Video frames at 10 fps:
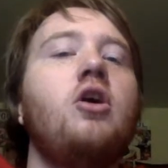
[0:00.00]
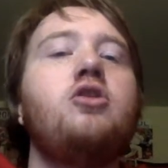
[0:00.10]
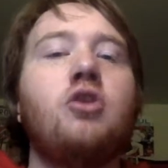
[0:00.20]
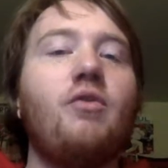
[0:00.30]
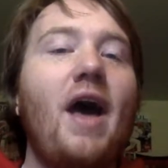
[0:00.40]

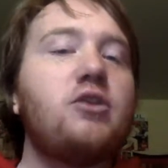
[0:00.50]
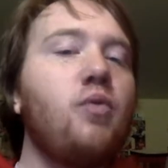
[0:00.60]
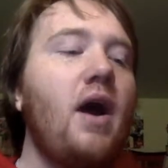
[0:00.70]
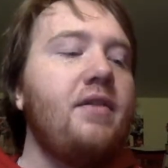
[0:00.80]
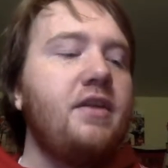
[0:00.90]
So that's
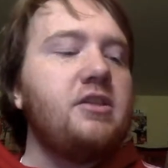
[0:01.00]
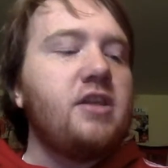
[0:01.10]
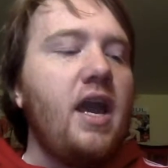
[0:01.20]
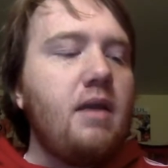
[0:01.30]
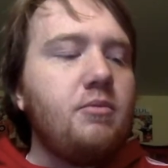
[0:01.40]
why this
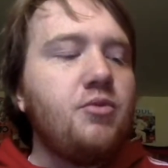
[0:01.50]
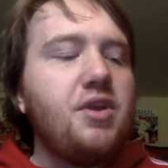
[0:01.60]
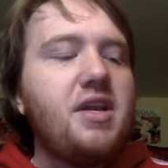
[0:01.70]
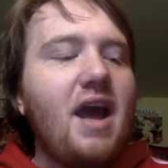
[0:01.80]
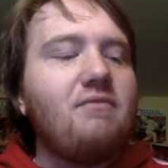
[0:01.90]
game, you
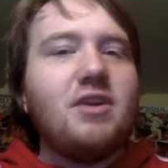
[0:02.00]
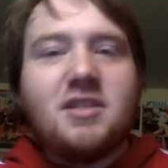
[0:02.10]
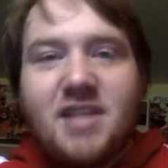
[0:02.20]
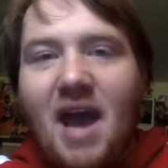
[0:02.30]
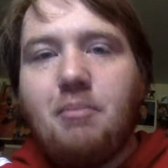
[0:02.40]
didn't have the
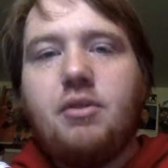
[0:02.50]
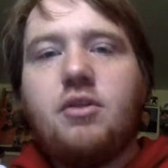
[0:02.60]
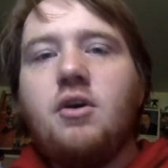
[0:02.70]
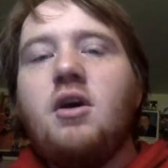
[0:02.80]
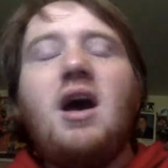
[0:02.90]

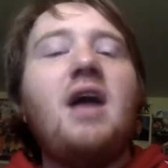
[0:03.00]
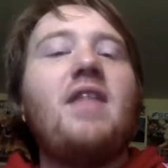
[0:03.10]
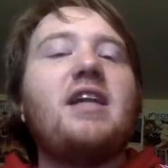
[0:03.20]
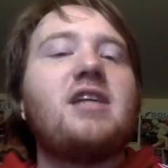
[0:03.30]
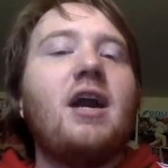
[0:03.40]
depth, and
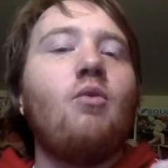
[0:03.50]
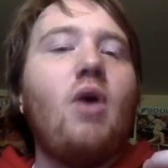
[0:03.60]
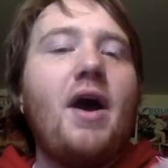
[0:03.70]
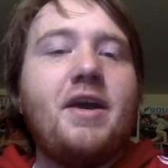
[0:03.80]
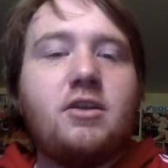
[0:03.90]
that's kind of
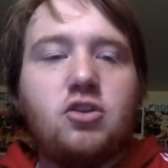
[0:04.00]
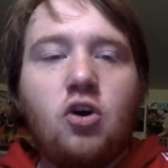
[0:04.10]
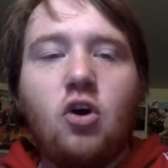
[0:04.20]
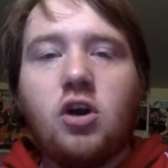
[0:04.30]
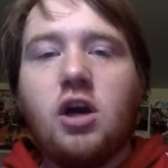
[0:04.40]
why it
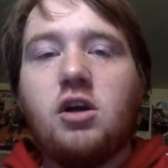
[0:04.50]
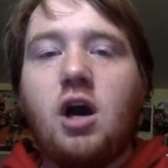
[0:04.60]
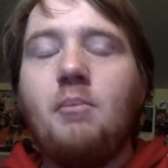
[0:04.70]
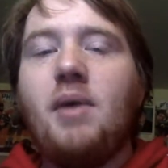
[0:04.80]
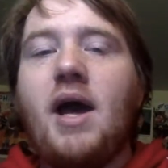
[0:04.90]
took a
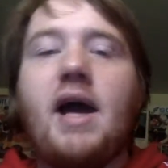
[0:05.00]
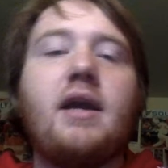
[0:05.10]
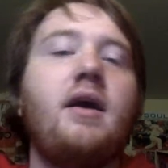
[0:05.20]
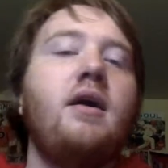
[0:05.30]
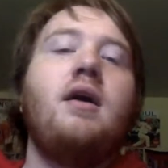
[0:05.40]

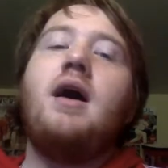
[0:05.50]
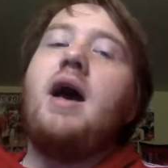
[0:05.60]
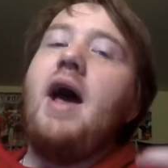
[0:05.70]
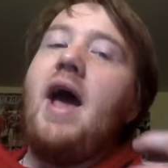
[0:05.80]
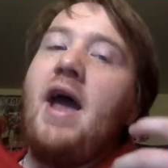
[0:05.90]
comeback
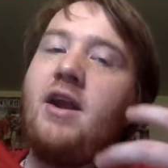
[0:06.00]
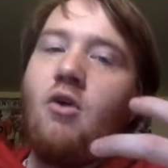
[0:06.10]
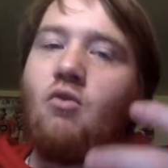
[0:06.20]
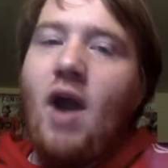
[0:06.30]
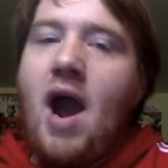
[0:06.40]
and a
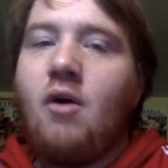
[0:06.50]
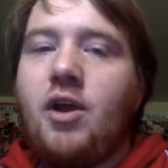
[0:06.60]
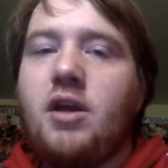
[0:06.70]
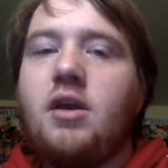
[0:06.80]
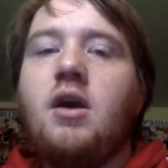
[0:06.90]

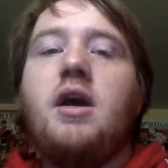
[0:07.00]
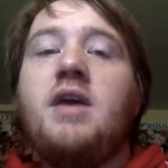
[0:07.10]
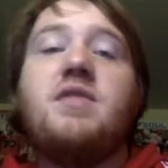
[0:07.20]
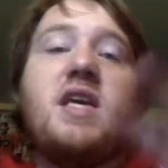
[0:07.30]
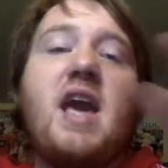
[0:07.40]
routing
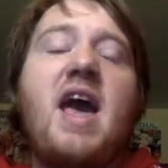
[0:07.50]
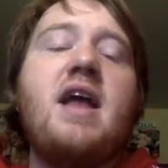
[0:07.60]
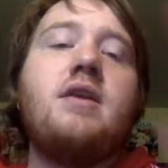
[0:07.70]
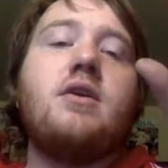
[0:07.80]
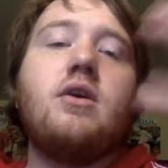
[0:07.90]
in the
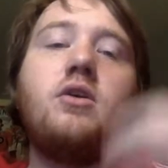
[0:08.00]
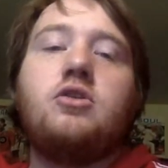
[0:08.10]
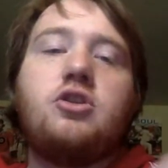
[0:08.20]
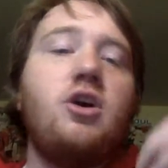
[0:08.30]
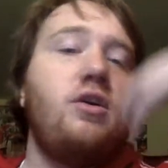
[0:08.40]
end
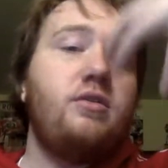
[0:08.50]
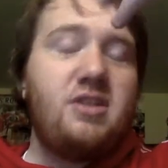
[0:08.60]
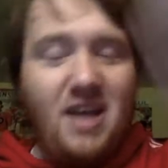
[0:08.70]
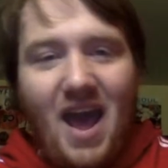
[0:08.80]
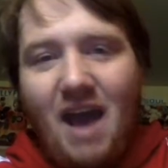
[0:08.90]
to
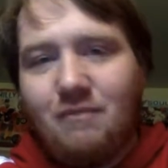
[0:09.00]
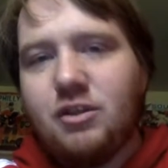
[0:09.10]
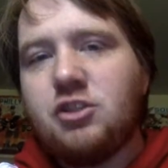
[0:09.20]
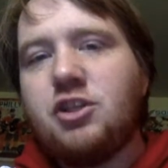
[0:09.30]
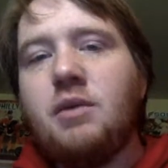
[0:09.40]
to have
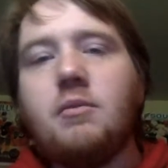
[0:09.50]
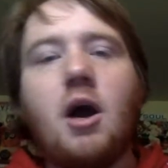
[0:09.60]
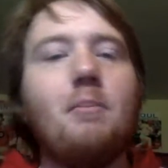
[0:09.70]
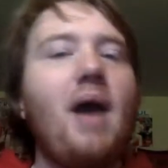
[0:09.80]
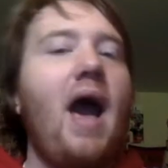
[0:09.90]
this team
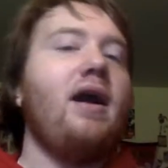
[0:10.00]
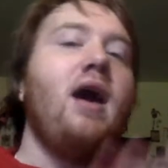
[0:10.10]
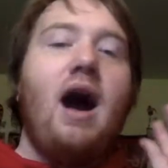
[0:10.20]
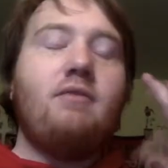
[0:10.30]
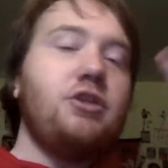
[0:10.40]
come back.
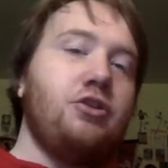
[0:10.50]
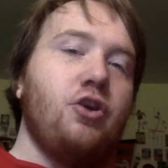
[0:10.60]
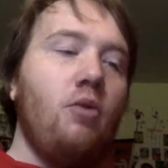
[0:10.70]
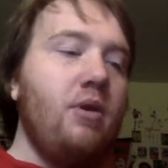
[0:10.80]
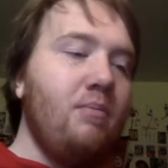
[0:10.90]
Obviously,
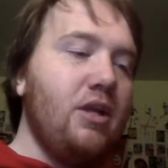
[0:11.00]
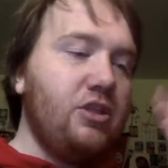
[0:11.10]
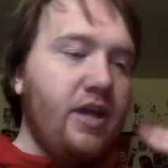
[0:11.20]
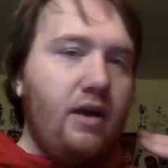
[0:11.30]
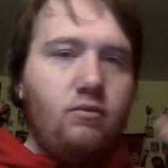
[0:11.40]
Toby
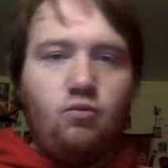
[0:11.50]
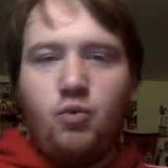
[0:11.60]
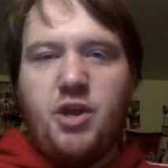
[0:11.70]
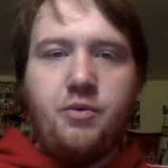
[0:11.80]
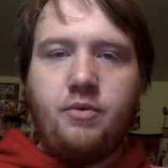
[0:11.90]
missed that
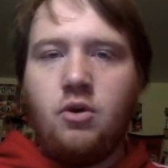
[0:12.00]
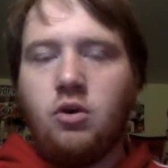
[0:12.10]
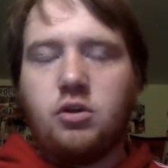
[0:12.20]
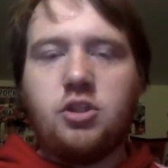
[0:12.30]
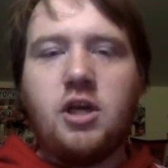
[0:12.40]
weird
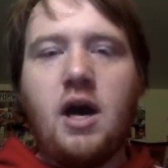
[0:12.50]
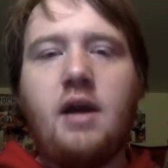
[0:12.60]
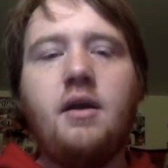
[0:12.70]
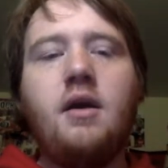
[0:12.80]
hook shot.